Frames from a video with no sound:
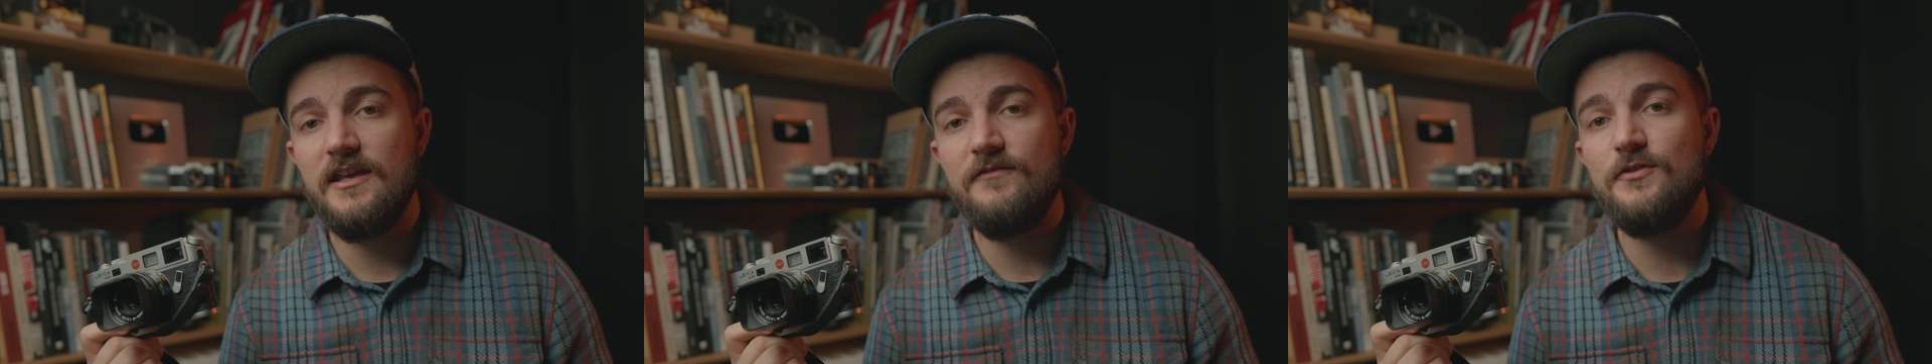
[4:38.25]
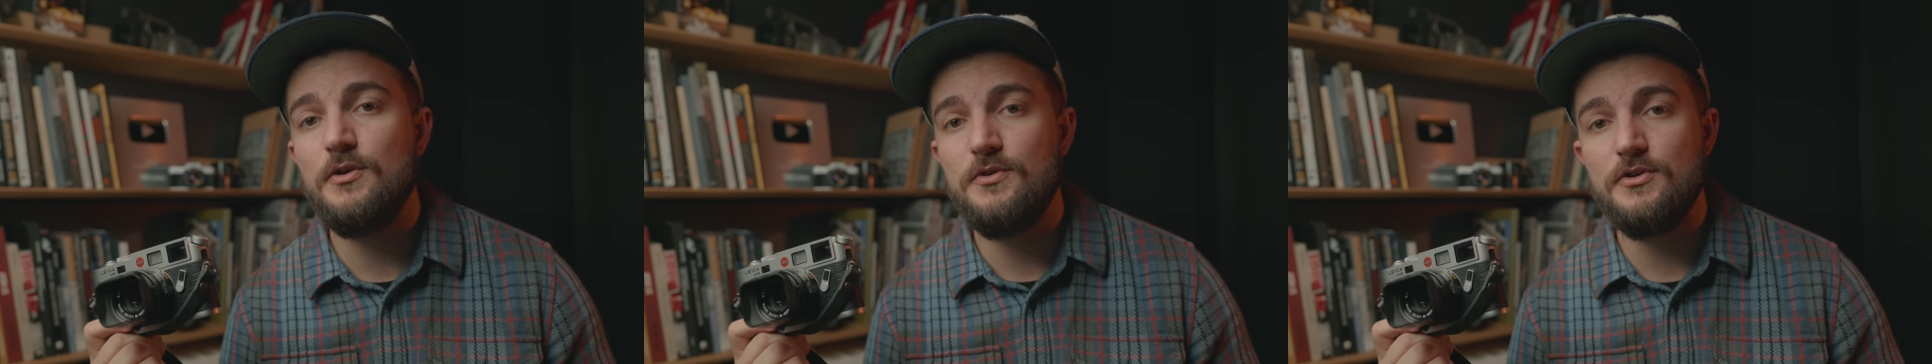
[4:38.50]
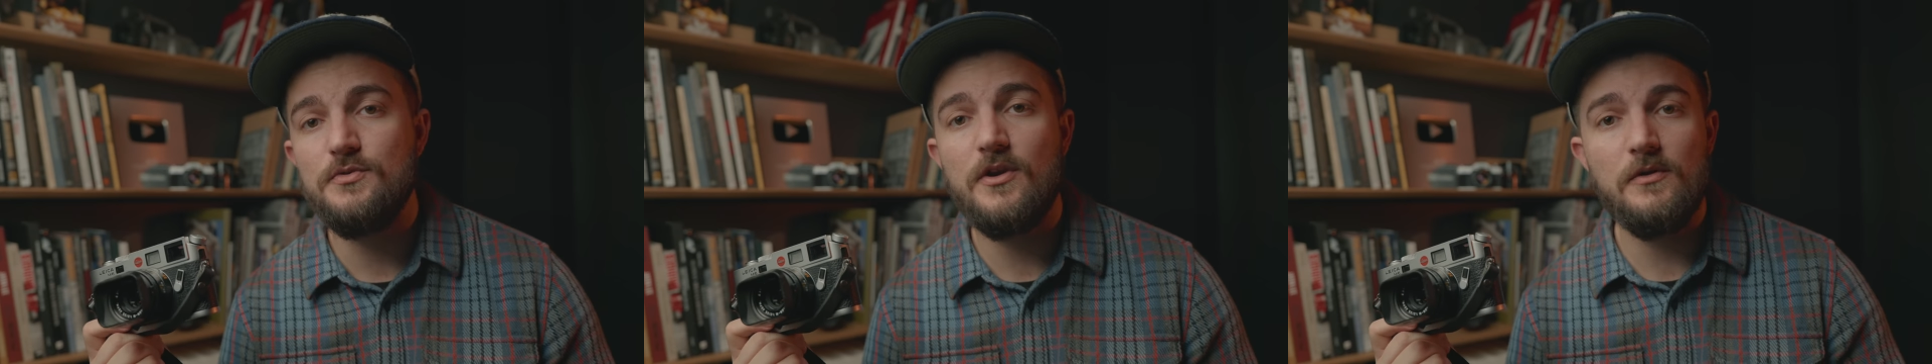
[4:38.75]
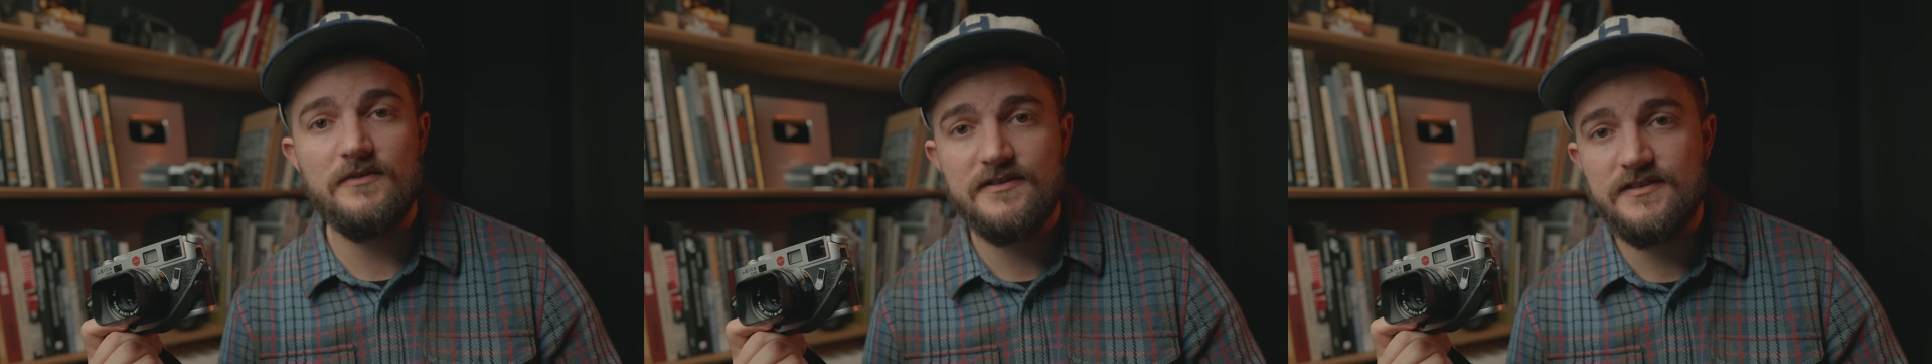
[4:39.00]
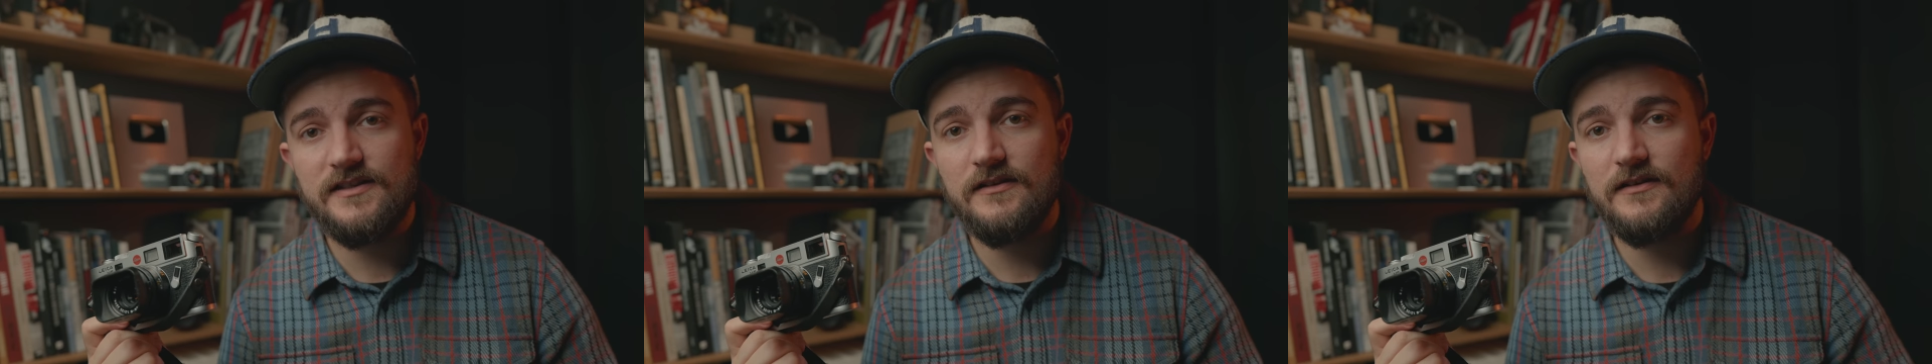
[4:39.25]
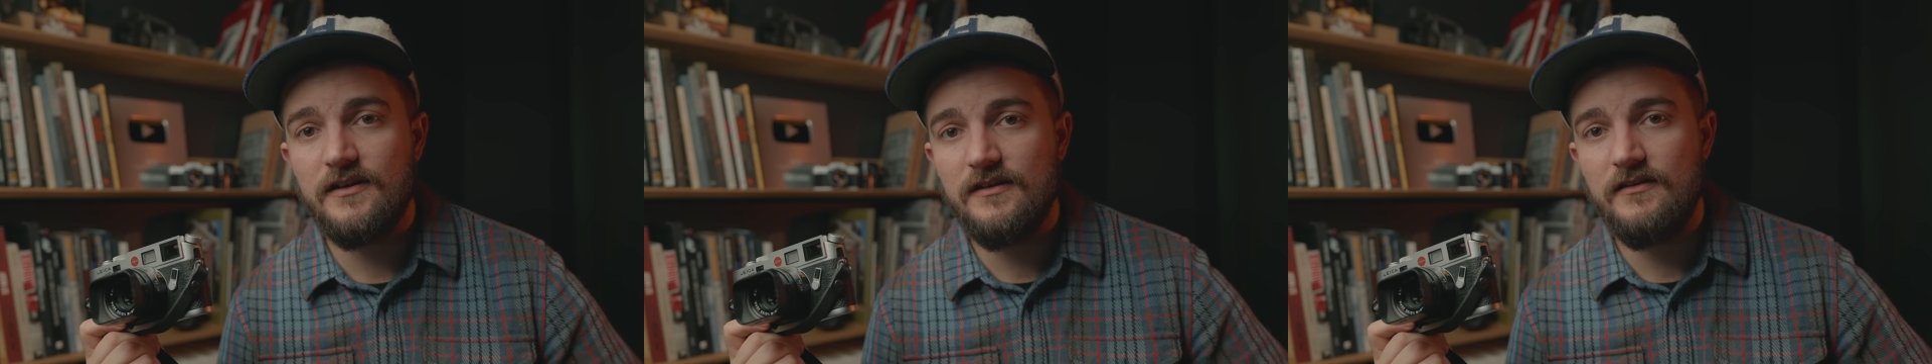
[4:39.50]
if you do go with a
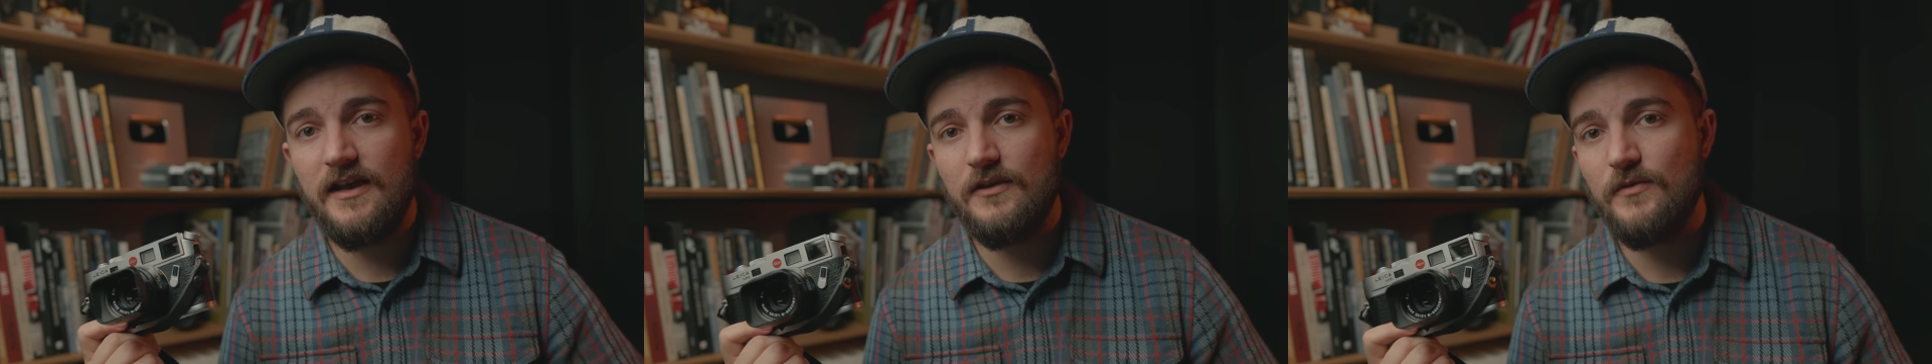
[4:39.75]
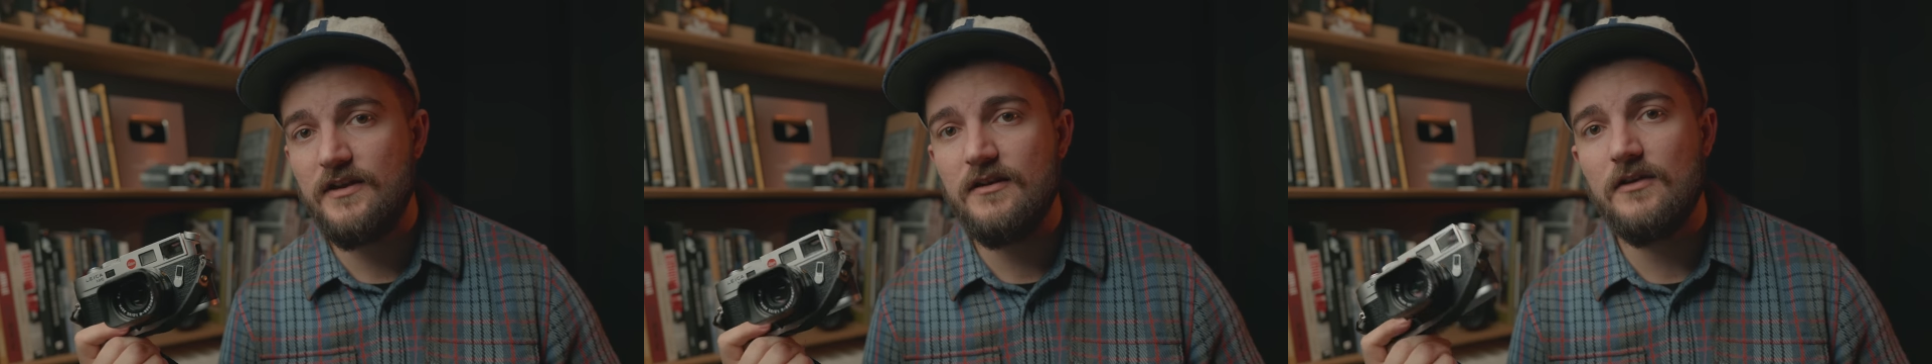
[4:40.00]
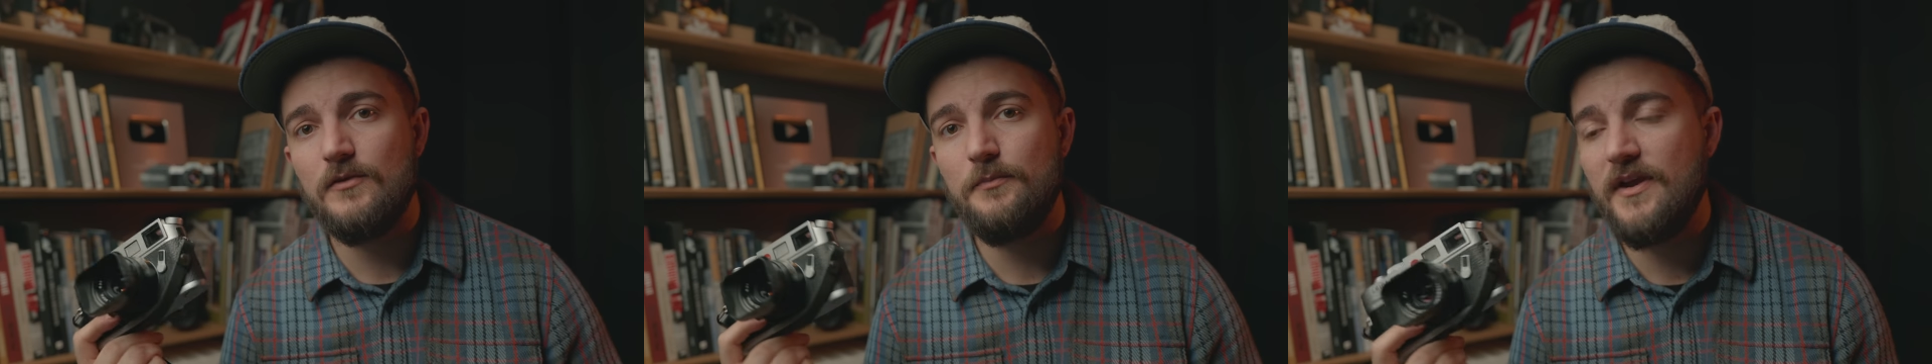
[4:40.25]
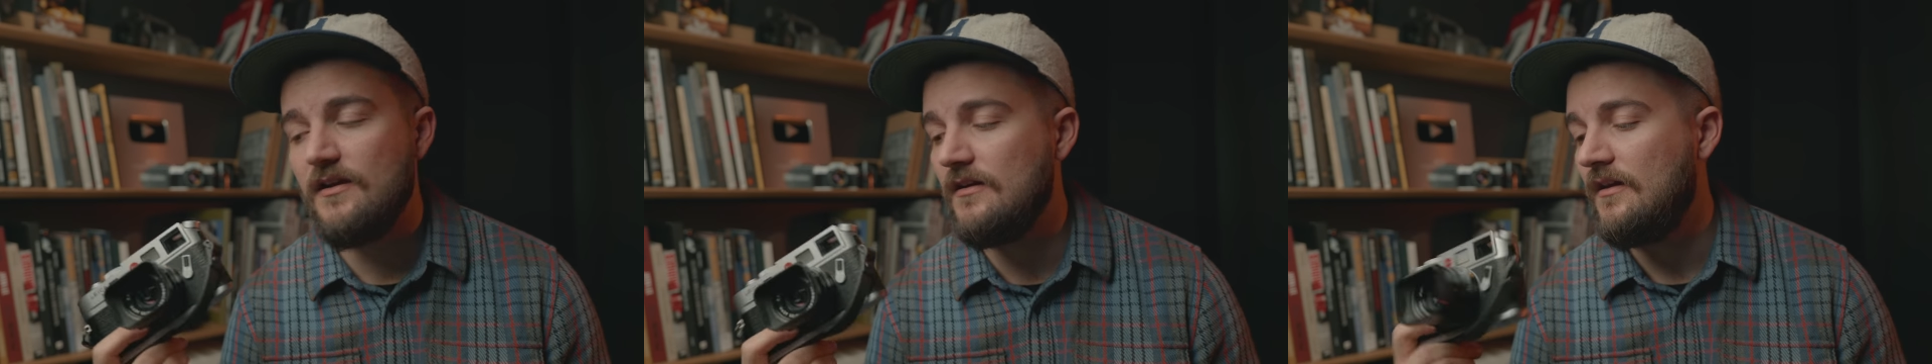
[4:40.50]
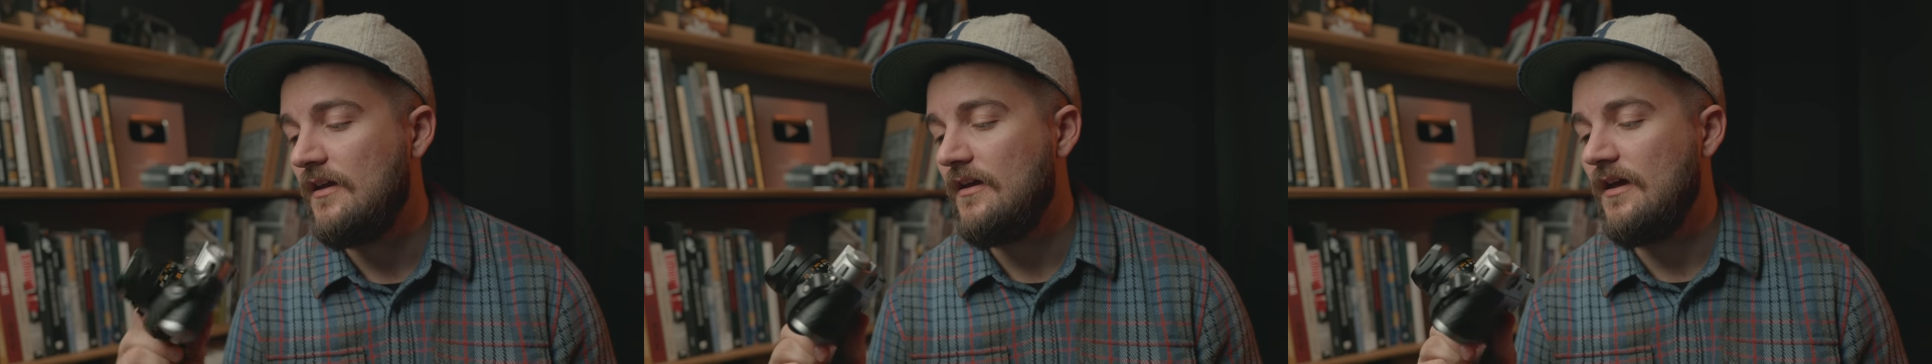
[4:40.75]
CLA at Red Dot Repair.